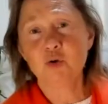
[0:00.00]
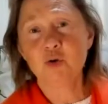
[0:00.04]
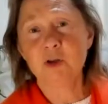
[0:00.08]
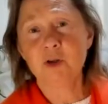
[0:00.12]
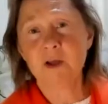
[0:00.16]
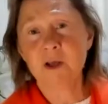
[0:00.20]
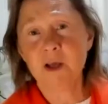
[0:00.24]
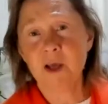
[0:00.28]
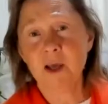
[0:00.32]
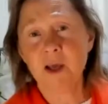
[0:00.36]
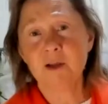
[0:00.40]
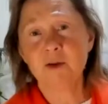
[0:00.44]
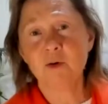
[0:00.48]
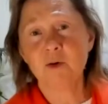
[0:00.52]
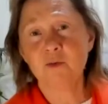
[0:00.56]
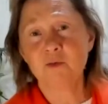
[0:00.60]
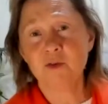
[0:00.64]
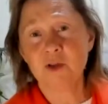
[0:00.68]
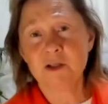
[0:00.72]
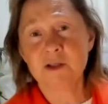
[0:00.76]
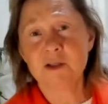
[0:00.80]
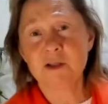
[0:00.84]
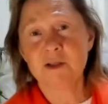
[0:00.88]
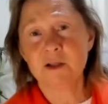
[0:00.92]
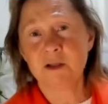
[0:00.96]
the gate of
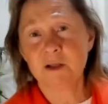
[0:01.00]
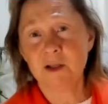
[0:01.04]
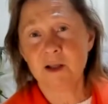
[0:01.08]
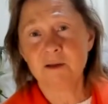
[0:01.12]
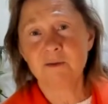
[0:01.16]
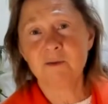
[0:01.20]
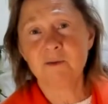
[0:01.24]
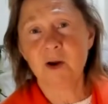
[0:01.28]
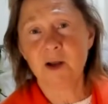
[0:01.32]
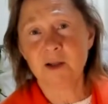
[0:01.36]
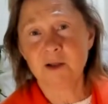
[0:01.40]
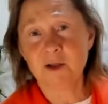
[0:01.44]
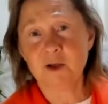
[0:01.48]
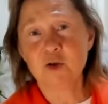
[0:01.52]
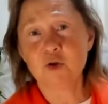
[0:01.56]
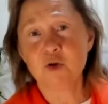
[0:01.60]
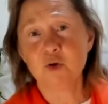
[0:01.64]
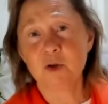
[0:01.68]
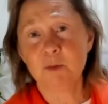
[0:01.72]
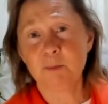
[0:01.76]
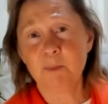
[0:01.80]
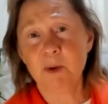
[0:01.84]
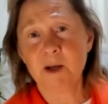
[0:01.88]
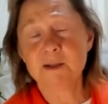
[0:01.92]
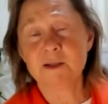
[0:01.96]
this, right into
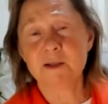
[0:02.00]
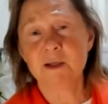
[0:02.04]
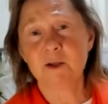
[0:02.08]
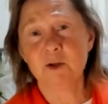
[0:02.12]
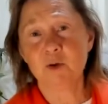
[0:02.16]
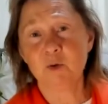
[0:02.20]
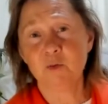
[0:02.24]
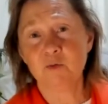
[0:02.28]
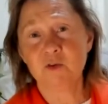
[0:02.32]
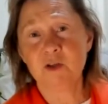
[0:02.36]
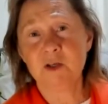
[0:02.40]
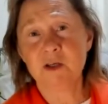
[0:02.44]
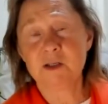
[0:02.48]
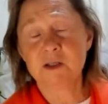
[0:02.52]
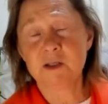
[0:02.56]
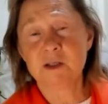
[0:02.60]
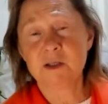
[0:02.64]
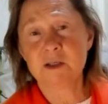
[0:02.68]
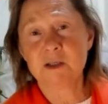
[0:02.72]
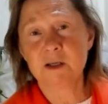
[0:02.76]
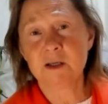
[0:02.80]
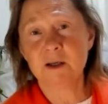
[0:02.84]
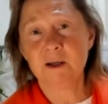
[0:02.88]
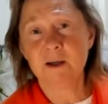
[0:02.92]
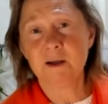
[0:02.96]
the basket of
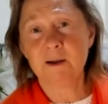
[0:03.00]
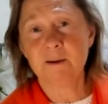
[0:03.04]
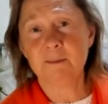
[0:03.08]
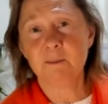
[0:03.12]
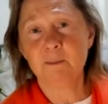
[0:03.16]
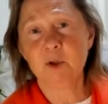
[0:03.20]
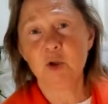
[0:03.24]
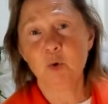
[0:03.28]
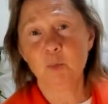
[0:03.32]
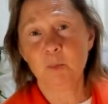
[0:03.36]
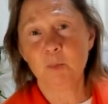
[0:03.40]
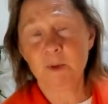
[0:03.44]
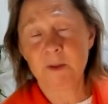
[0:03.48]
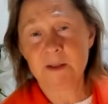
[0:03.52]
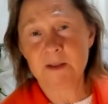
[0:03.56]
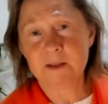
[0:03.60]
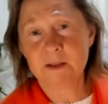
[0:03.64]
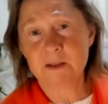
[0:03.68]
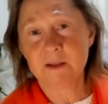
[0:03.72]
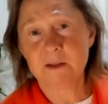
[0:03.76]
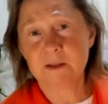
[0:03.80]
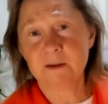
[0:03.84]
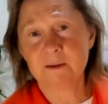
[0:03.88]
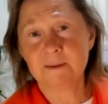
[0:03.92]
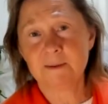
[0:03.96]
these uh, monopolies,